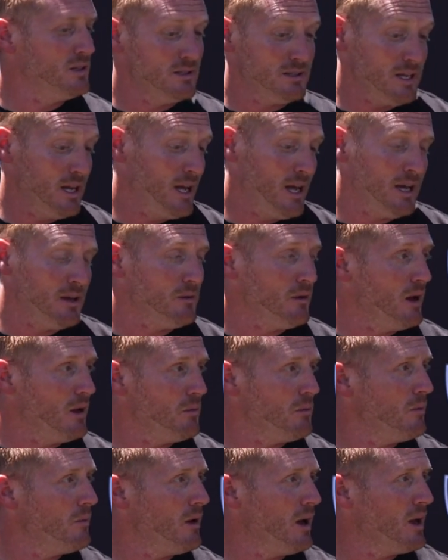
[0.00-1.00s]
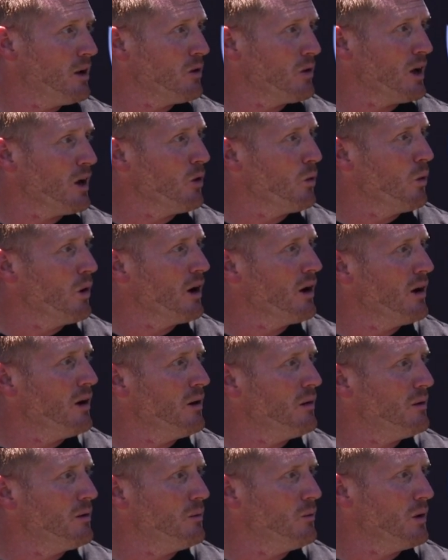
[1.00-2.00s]
He said, hey, I don't care
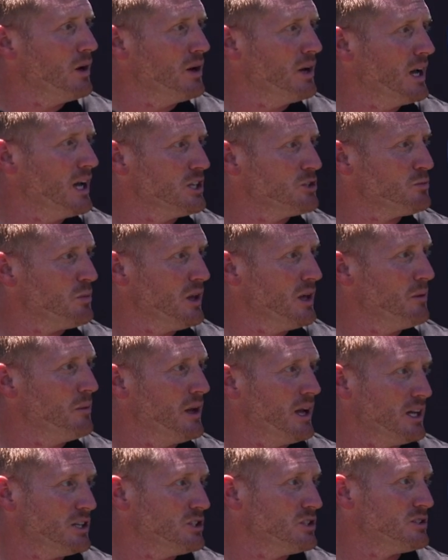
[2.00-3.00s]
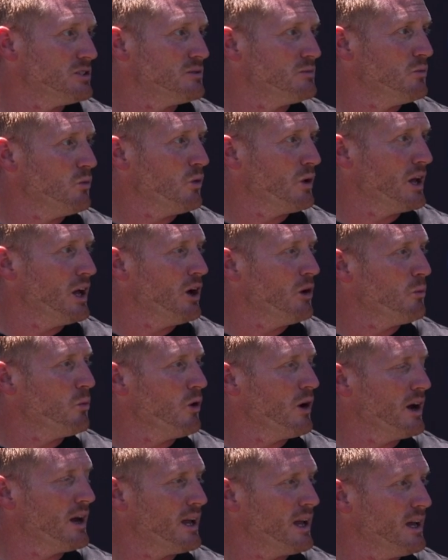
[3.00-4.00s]
where you guys play me, I just want to help
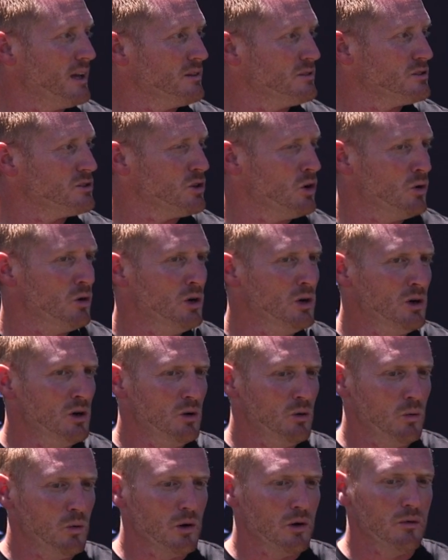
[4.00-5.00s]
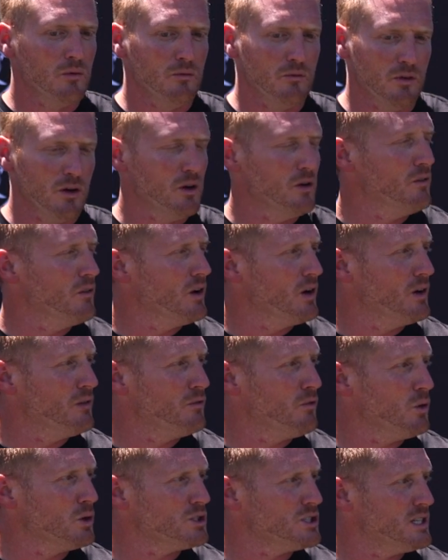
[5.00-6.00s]
where I can. So we're very, very
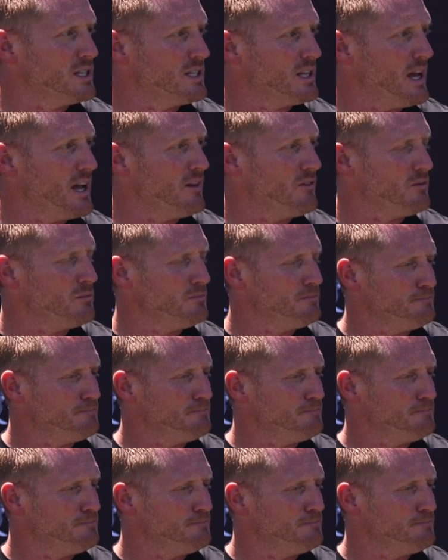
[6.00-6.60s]
fortunate to have him.